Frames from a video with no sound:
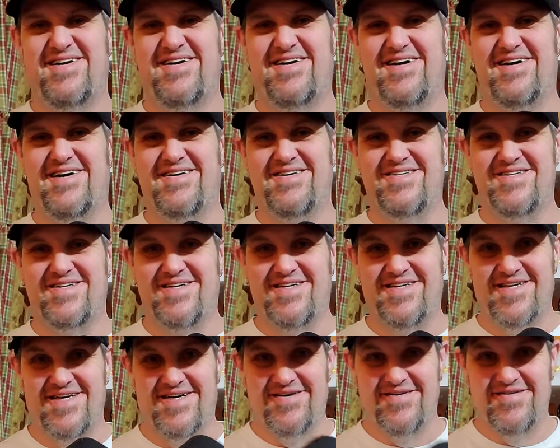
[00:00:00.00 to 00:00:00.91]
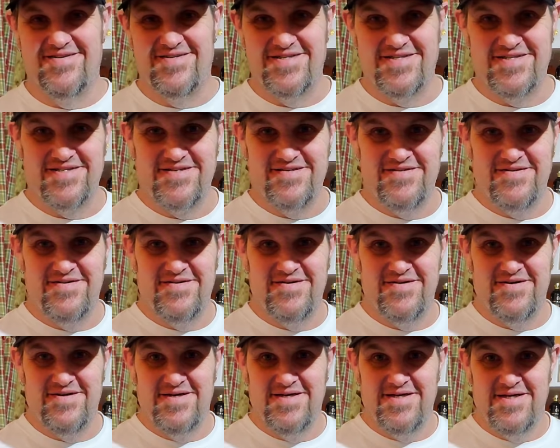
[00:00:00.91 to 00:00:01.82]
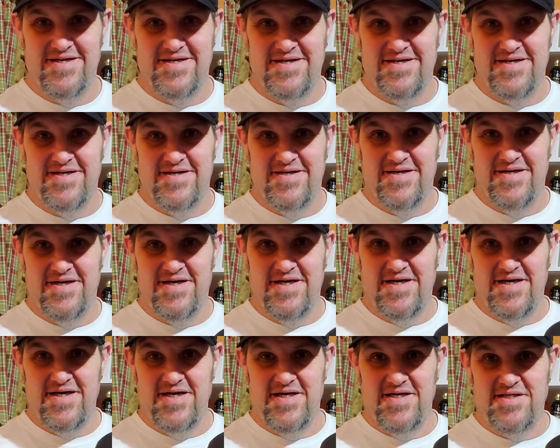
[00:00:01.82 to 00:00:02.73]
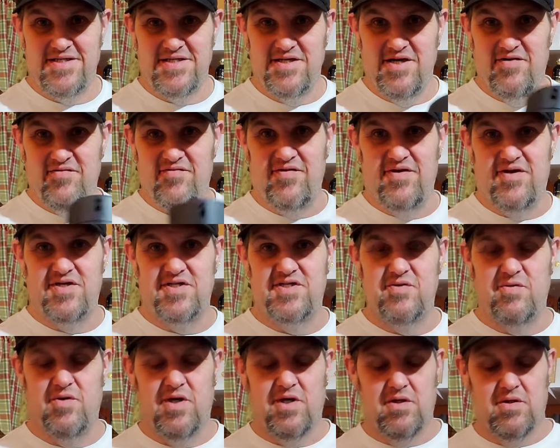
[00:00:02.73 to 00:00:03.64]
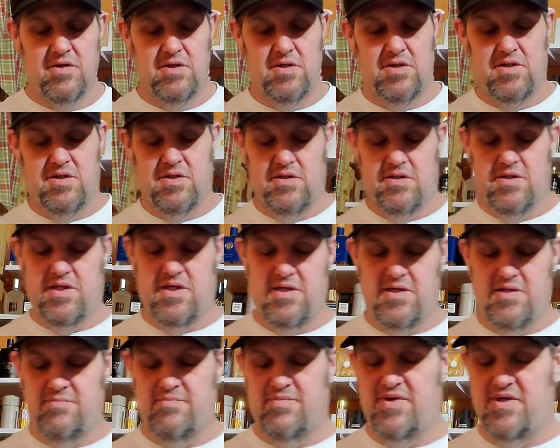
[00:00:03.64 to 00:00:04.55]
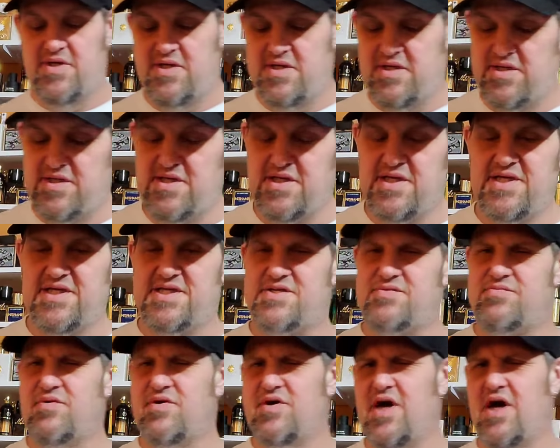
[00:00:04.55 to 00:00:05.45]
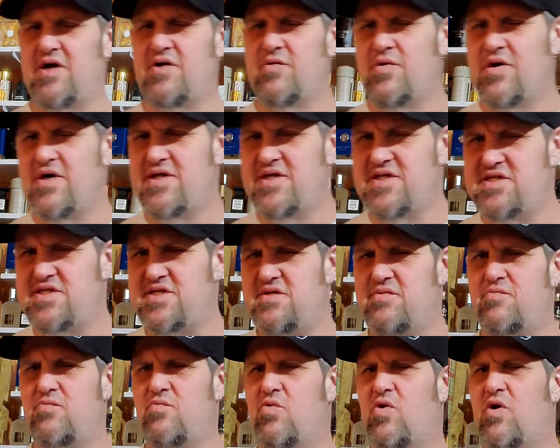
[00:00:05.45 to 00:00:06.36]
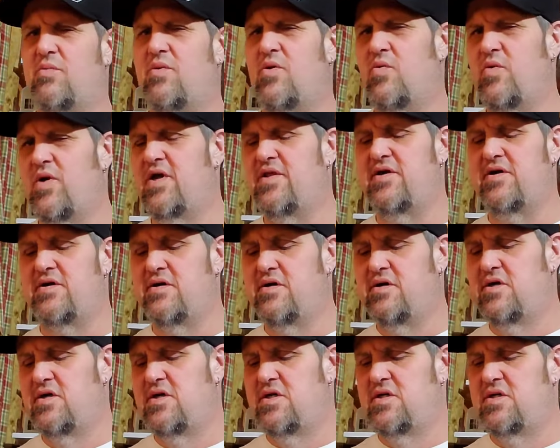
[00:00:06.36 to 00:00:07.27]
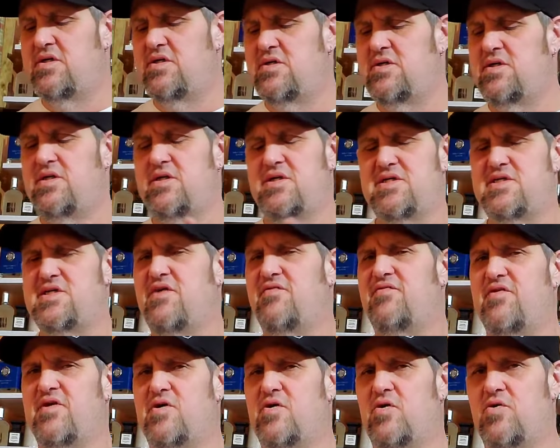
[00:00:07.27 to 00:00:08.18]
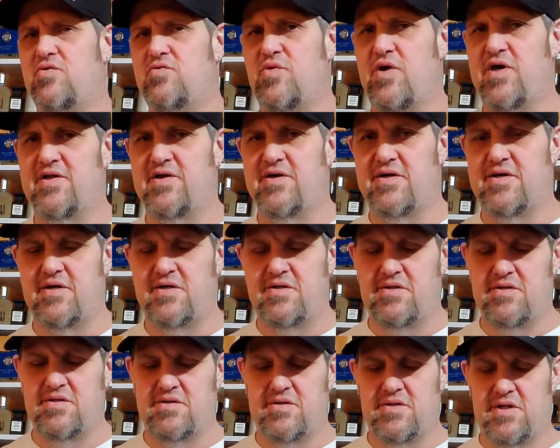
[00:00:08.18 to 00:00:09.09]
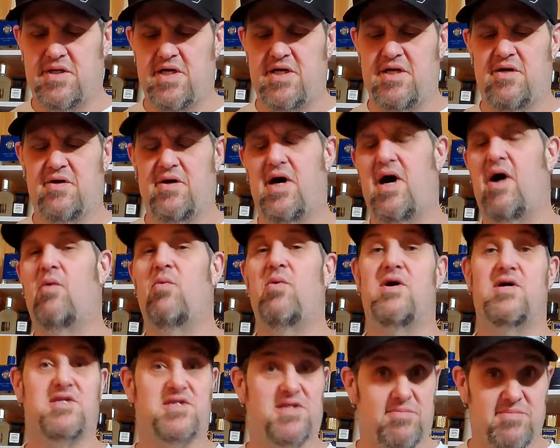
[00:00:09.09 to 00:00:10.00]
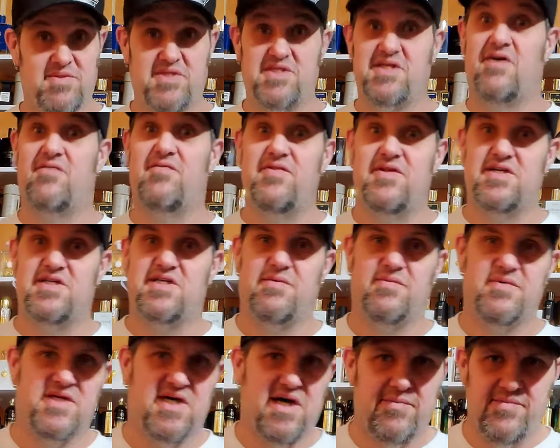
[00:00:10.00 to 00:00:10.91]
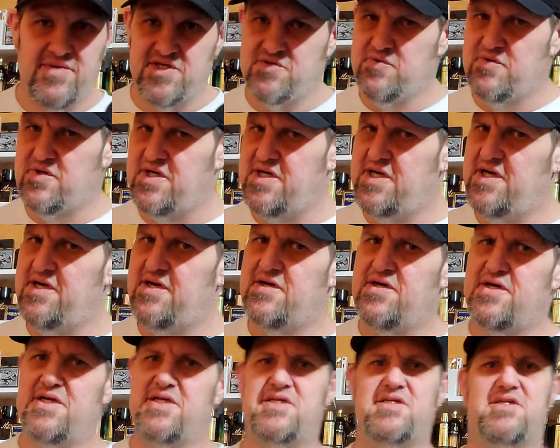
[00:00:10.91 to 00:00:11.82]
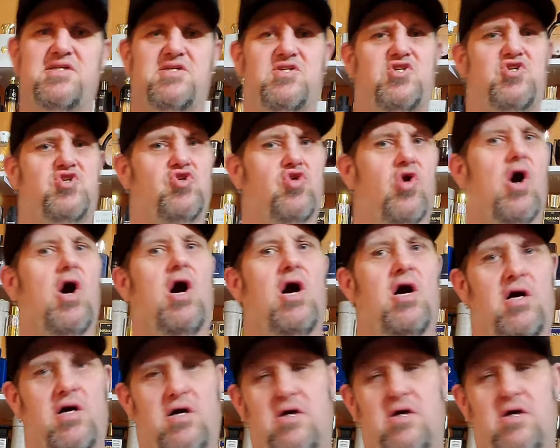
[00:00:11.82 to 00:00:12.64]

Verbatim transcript: you know, as you can tell, it's yeah, it's not faring so well. But it's really hard to wear this in warmer weather. It's definitely cold weather. I know I'll wear some stuff in the summertime. This one right here, it's strong.